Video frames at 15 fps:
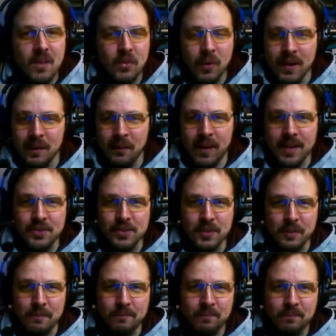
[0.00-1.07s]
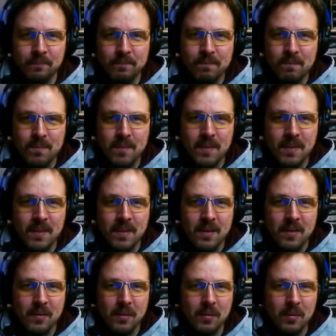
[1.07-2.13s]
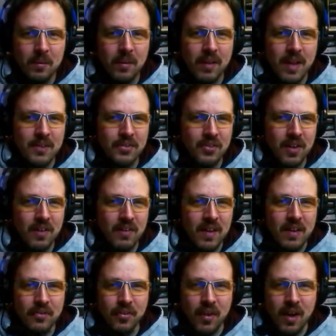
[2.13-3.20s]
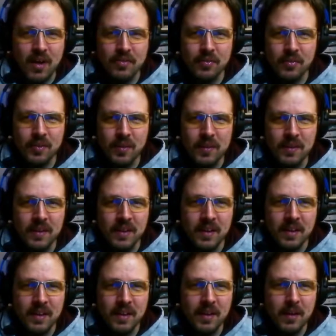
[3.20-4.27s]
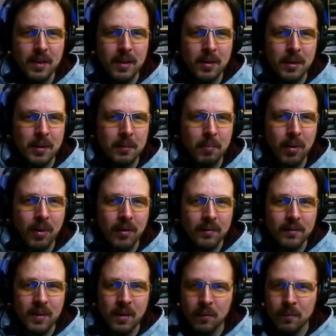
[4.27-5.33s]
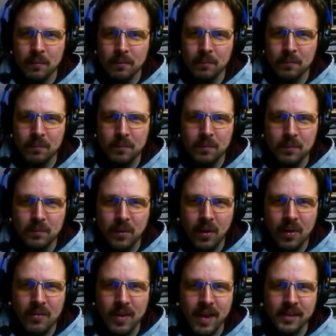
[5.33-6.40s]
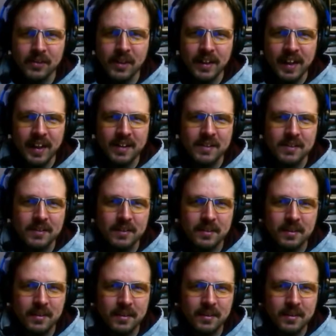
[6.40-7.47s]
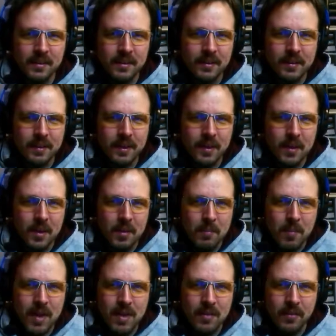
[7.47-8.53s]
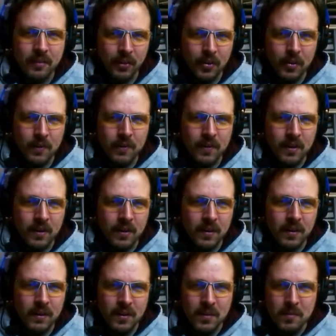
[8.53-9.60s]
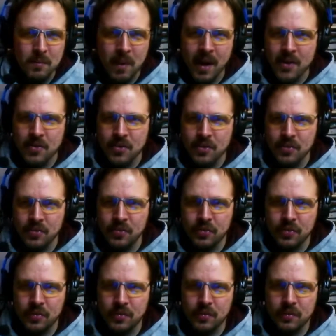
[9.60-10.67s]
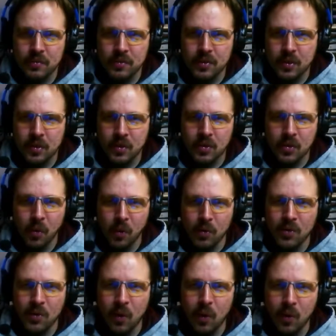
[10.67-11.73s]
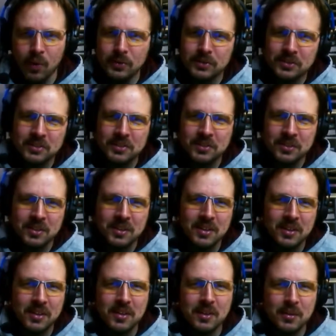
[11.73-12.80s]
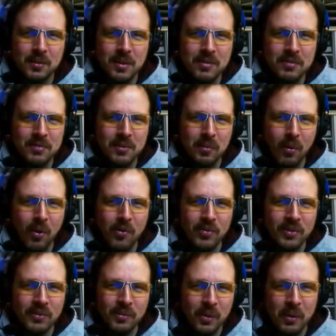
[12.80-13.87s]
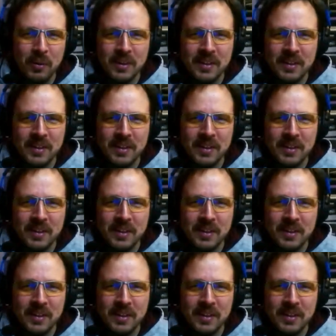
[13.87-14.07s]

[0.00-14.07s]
So, anyways, when I last left off, the Olive Hat Trick had made it through the maze of corridors with dwarven